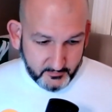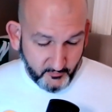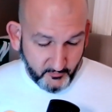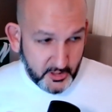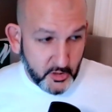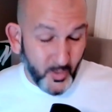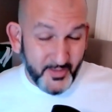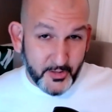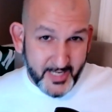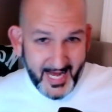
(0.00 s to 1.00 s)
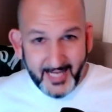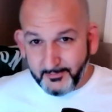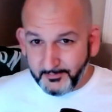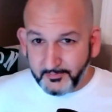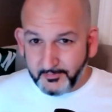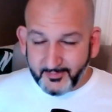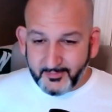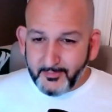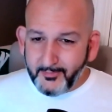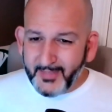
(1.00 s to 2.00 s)
versus when they're not,
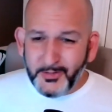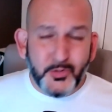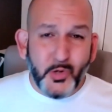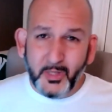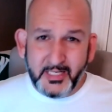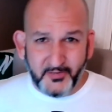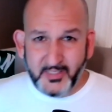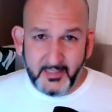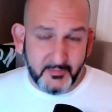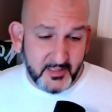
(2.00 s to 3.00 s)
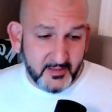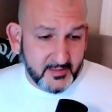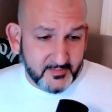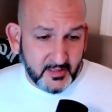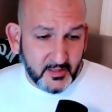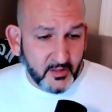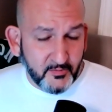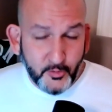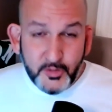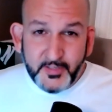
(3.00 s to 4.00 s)
two totally different teams.
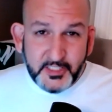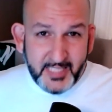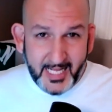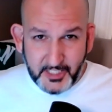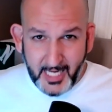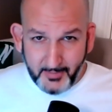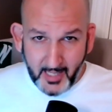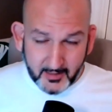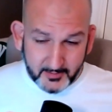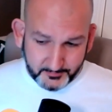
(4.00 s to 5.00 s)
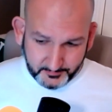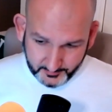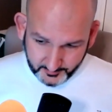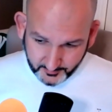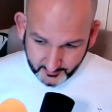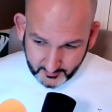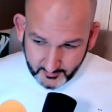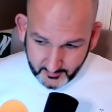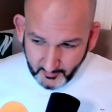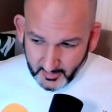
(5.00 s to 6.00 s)
Vucevic is not a shot blocker.
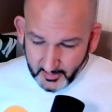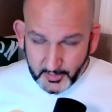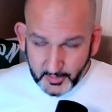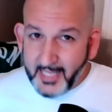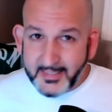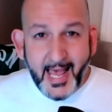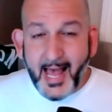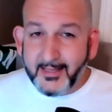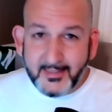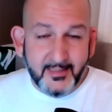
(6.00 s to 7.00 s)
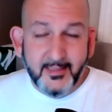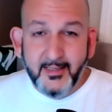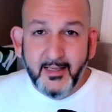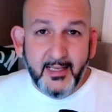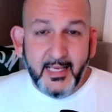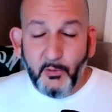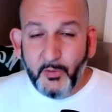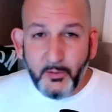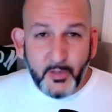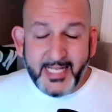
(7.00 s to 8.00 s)
They attacked, and
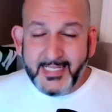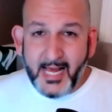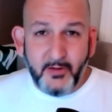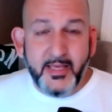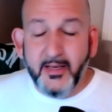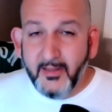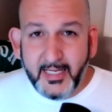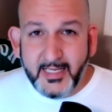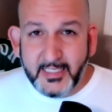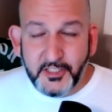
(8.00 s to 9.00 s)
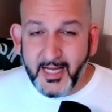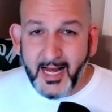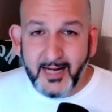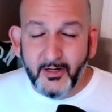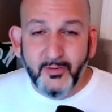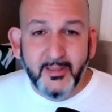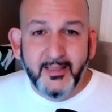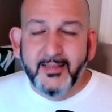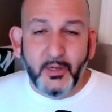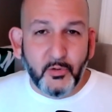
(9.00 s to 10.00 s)
when they were getting downhill against Chicago,
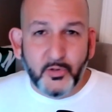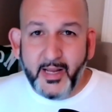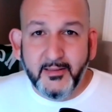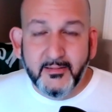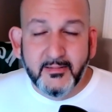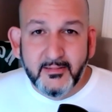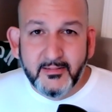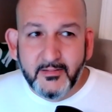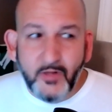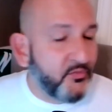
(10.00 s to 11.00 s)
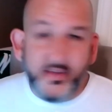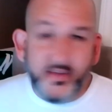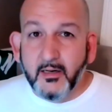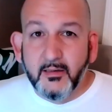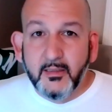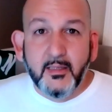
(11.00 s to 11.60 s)
they were great. No fear.